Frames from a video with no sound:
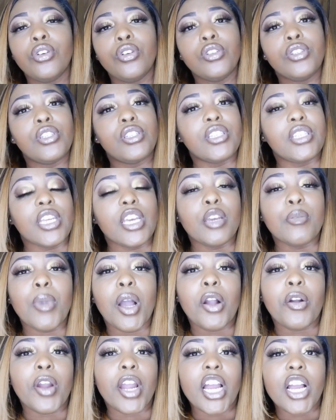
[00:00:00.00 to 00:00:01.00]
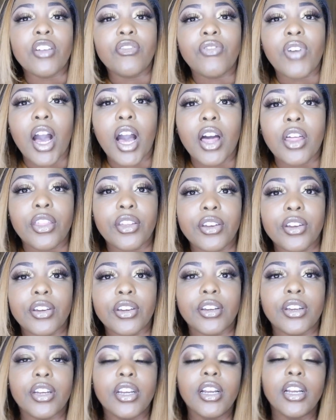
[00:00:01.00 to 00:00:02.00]
see my
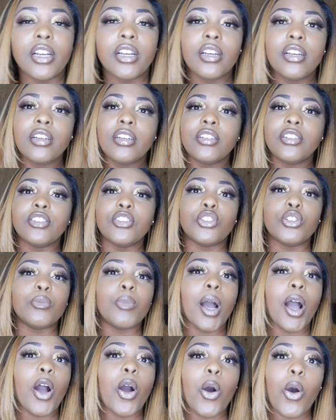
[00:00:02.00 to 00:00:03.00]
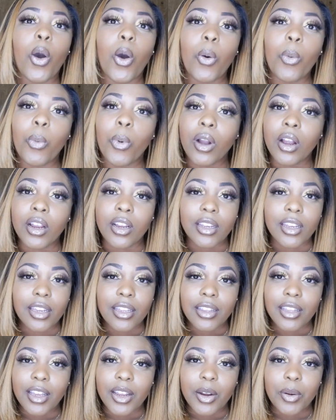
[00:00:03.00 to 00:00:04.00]
grandfather, do my homework
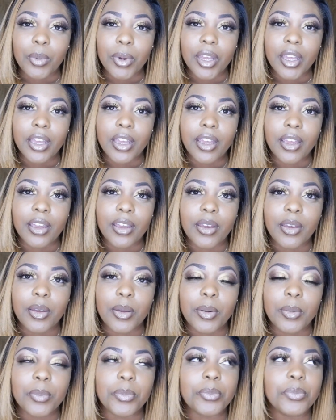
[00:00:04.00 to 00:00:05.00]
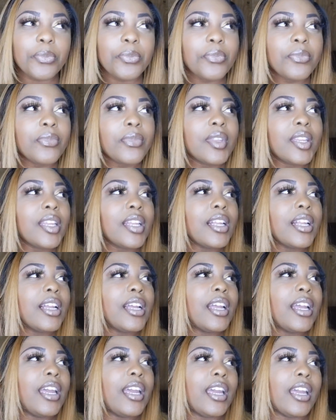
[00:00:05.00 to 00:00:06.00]
in there with him,
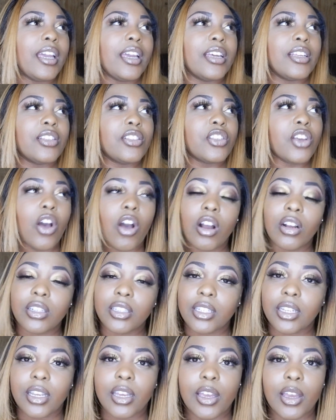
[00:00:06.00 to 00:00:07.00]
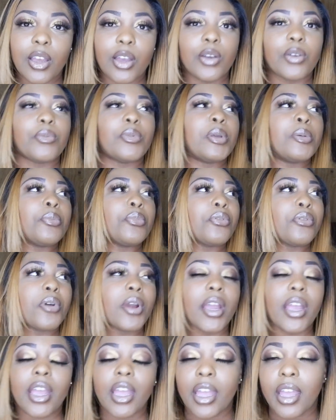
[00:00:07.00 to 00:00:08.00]
and talk to him. We
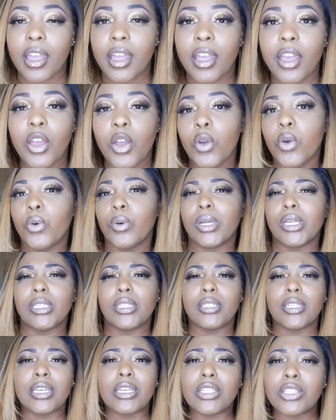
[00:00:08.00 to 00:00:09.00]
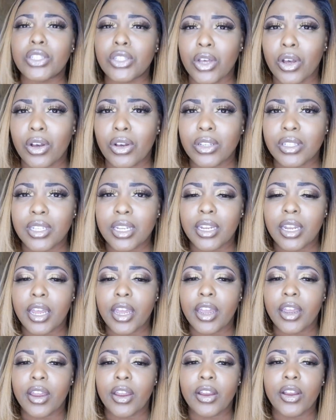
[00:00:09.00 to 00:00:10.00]
pray, we sing songs in
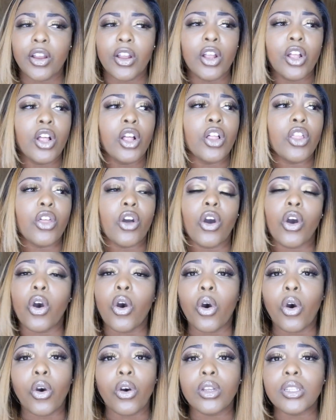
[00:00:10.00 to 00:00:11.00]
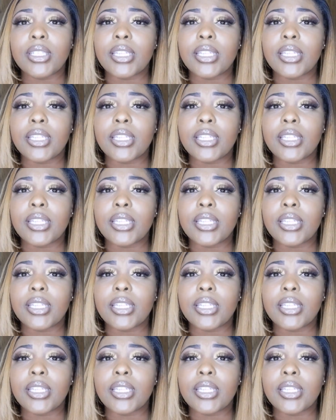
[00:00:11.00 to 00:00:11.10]
there. The whole